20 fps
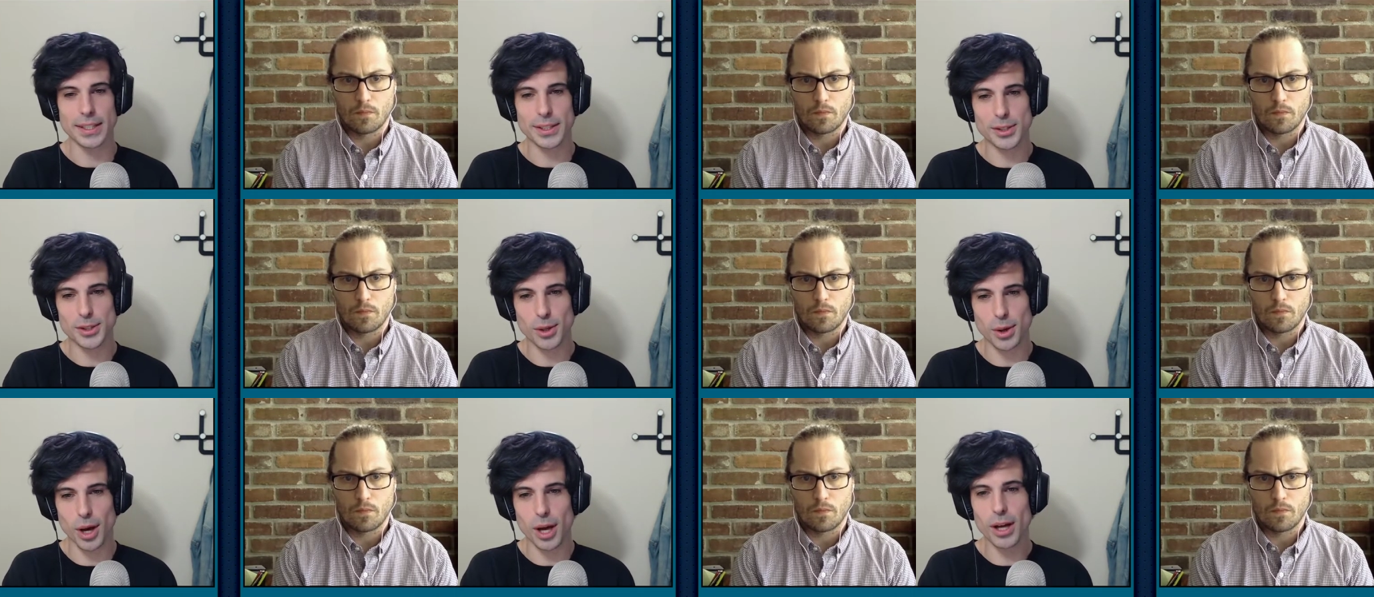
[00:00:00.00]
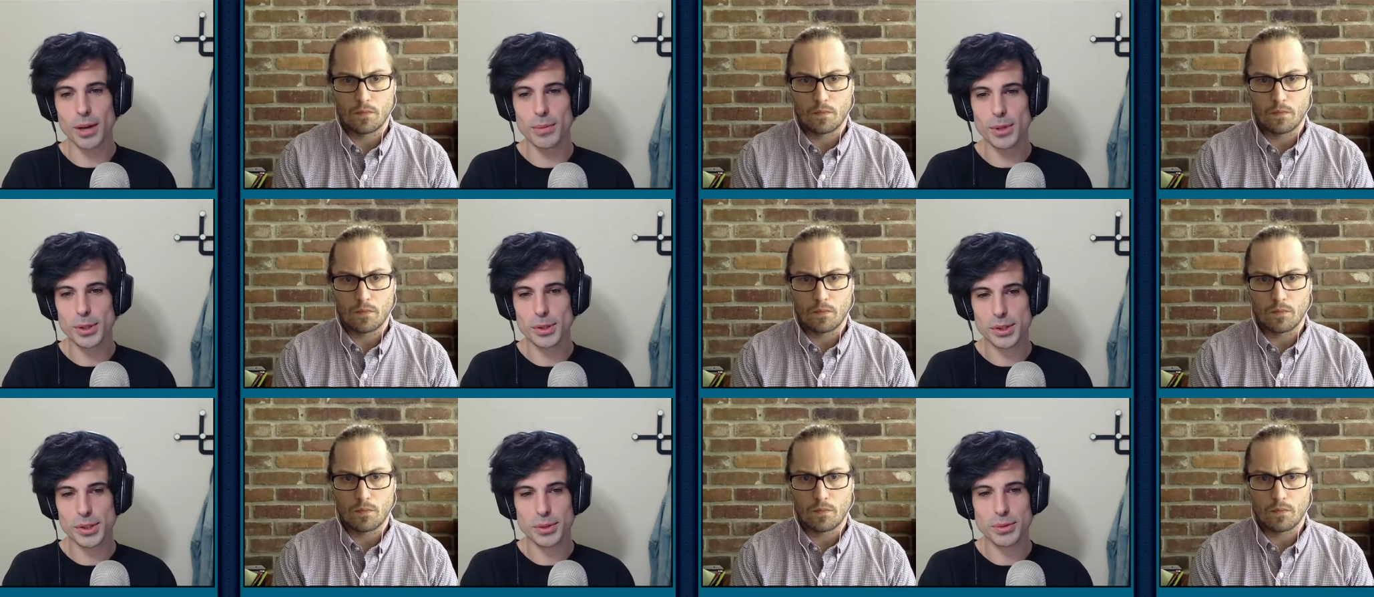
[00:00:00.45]
Speaker 1: So
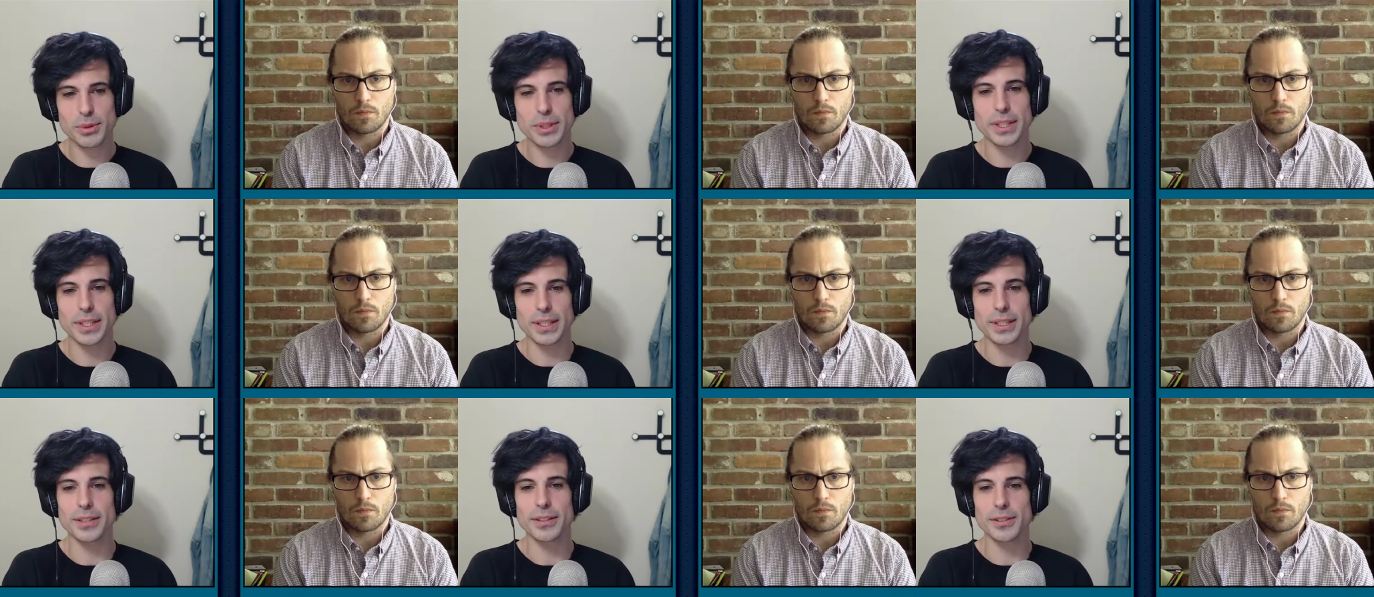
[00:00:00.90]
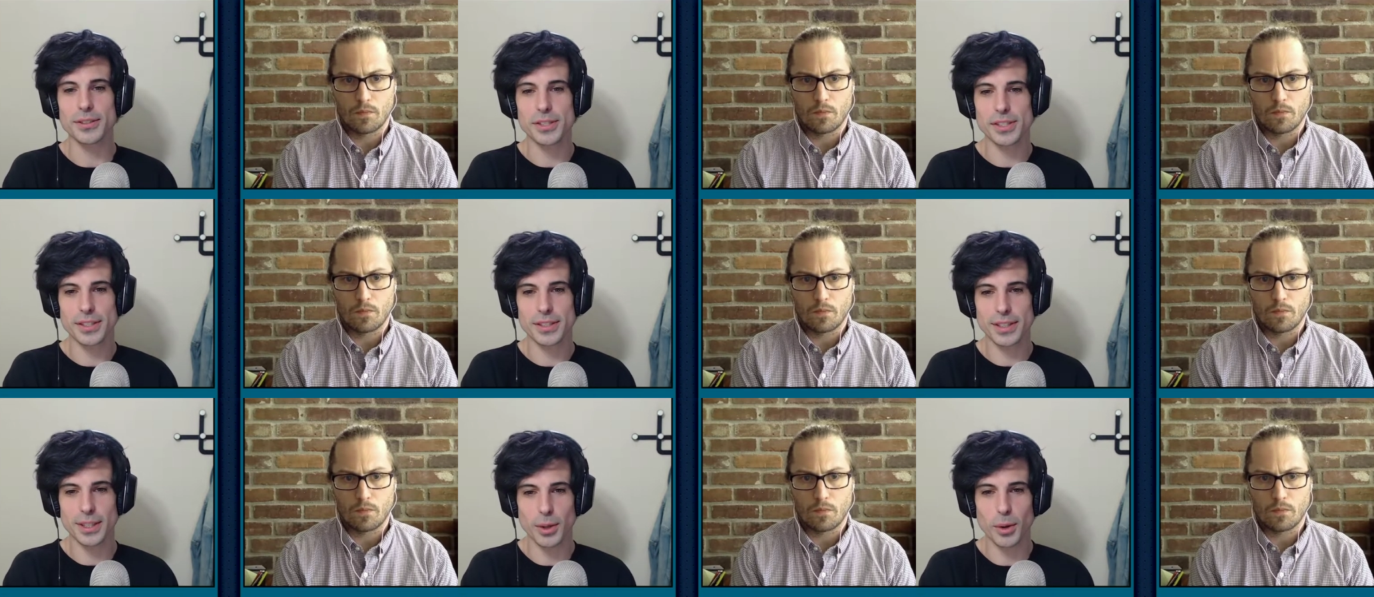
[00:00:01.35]
almost three years.
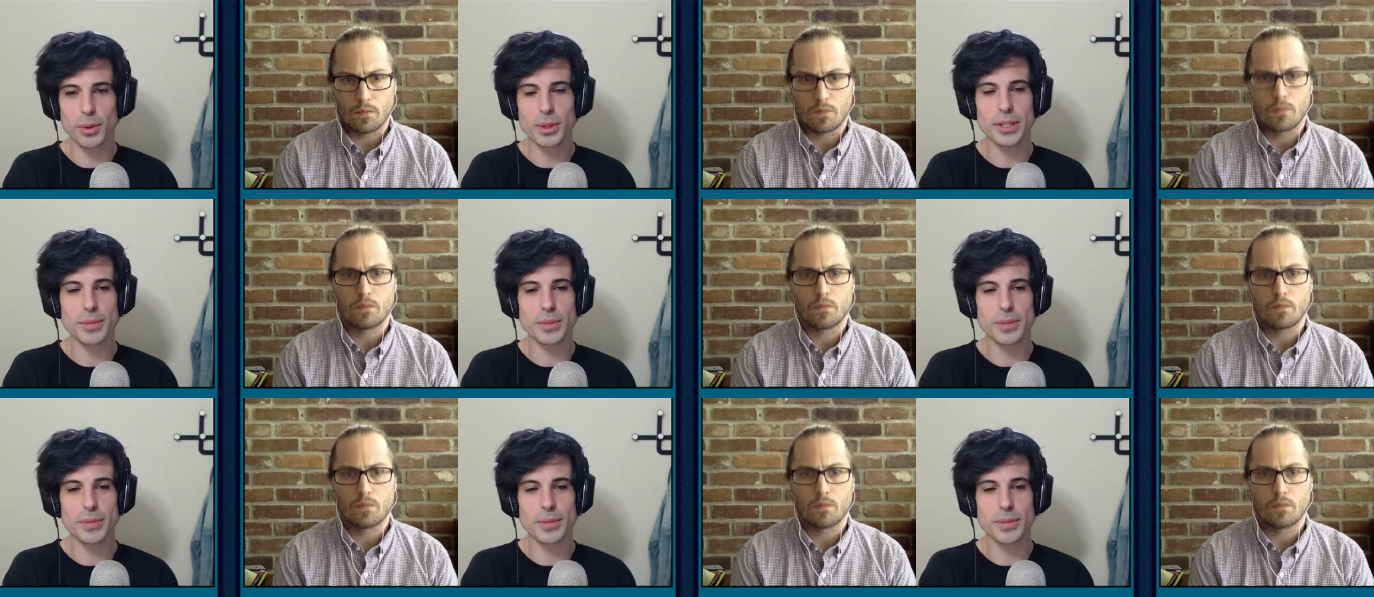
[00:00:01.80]
The only